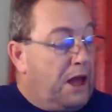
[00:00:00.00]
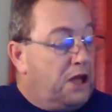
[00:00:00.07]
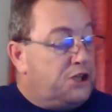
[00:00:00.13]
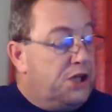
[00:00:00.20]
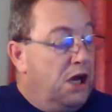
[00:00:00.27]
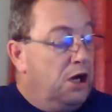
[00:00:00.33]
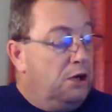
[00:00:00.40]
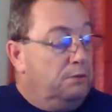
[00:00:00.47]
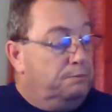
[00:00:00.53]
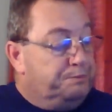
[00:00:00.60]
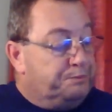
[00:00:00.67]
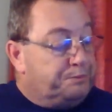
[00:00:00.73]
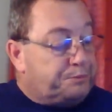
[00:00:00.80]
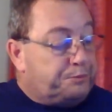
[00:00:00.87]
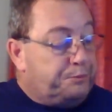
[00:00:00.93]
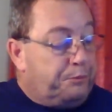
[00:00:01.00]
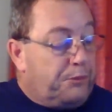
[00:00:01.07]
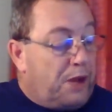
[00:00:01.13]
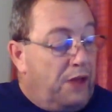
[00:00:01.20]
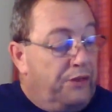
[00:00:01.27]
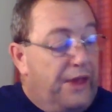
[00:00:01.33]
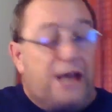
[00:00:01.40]
so
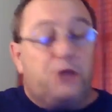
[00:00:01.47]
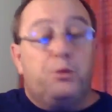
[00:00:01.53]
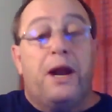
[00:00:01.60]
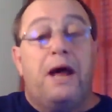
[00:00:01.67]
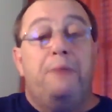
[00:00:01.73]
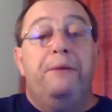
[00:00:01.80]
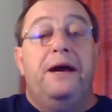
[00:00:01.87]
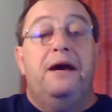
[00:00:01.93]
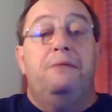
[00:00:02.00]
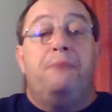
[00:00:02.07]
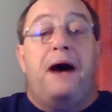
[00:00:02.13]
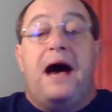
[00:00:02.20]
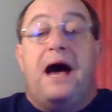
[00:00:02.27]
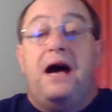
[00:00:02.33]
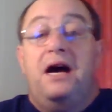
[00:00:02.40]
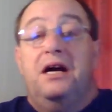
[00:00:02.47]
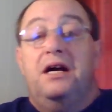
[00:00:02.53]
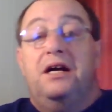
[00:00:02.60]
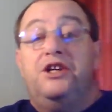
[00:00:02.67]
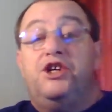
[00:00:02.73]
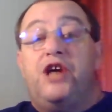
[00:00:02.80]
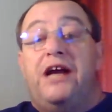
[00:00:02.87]
that's what I meant by
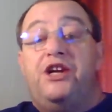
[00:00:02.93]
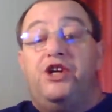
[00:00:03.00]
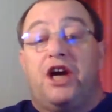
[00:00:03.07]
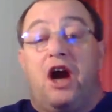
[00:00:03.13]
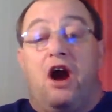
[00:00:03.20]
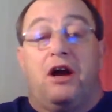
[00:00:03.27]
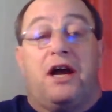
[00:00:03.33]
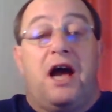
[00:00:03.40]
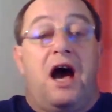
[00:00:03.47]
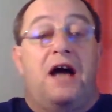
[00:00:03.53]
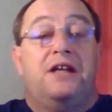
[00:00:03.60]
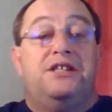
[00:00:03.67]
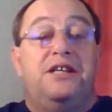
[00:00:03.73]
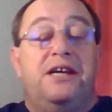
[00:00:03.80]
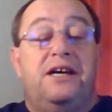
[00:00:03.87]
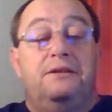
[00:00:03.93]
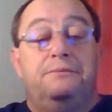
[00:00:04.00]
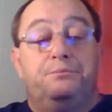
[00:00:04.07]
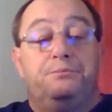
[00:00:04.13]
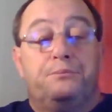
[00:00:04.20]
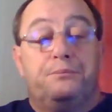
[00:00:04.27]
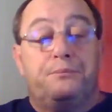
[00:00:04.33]
changing our content.
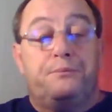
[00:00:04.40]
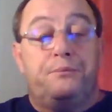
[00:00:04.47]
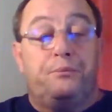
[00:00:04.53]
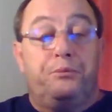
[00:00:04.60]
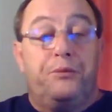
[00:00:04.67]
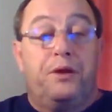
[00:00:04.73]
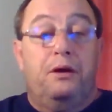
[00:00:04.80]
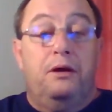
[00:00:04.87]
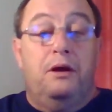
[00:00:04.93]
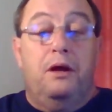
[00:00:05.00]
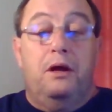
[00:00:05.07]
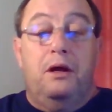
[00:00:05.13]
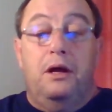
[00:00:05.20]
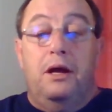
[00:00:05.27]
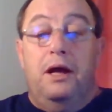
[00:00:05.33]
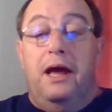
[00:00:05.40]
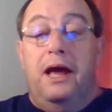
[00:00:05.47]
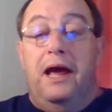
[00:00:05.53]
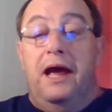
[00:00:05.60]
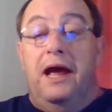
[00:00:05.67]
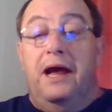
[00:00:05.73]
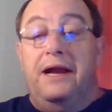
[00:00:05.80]

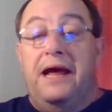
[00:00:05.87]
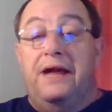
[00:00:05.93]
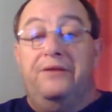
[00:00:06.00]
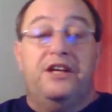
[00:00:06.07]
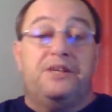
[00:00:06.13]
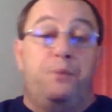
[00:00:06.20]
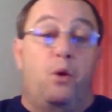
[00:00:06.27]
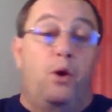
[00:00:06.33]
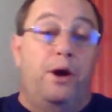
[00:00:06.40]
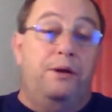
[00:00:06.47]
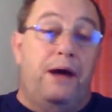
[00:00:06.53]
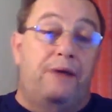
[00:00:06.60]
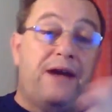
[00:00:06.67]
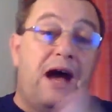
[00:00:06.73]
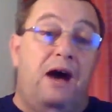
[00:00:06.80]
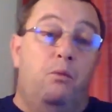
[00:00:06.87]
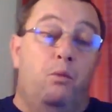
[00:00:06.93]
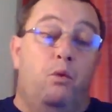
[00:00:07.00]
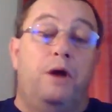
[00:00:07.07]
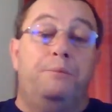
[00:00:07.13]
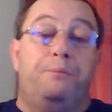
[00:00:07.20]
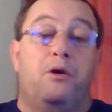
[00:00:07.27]
And at this point, I've got
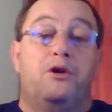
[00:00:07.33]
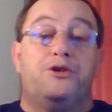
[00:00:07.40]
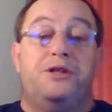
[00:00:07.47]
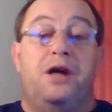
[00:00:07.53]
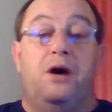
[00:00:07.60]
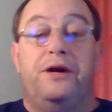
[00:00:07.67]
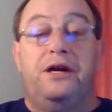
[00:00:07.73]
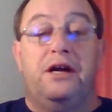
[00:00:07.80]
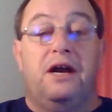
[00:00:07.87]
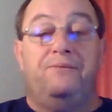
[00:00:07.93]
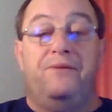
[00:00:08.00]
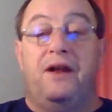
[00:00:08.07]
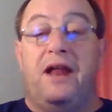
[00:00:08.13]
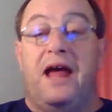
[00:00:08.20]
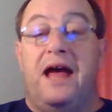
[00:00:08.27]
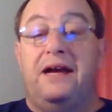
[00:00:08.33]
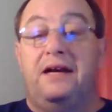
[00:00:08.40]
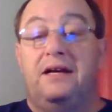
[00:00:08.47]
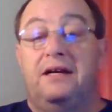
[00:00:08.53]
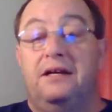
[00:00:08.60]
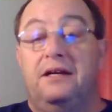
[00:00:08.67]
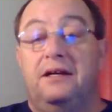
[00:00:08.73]
one person on here. I feel
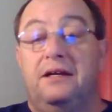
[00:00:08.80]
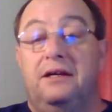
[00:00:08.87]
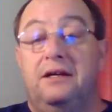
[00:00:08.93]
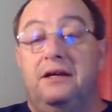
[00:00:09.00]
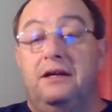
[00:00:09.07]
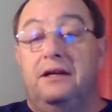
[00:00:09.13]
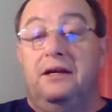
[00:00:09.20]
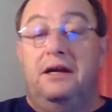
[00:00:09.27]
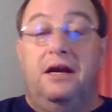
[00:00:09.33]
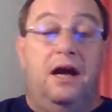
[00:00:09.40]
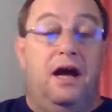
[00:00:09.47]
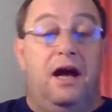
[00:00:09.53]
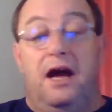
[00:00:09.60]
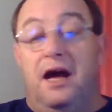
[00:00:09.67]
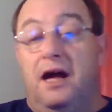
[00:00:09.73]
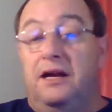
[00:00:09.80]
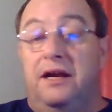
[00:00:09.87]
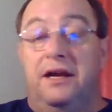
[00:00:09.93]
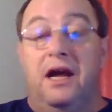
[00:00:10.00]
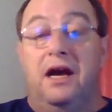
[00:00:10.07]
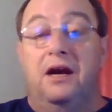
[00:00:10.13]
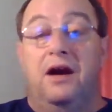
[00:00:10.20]
like,
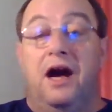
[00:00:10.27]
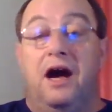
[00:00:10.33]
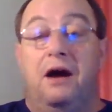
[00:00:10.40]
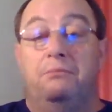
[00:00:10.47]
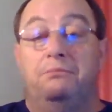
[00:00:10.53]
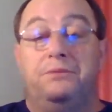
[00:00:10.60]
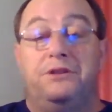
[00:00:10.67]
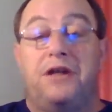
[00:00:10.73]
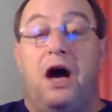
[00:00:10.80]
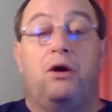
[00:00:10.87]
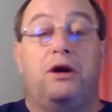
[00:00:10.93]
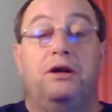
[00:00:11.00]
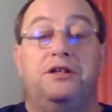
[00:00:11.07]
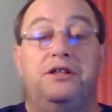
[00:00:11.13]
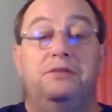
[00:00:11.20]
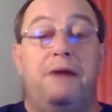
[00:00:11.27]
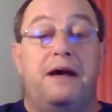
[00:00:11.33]
I'm talking to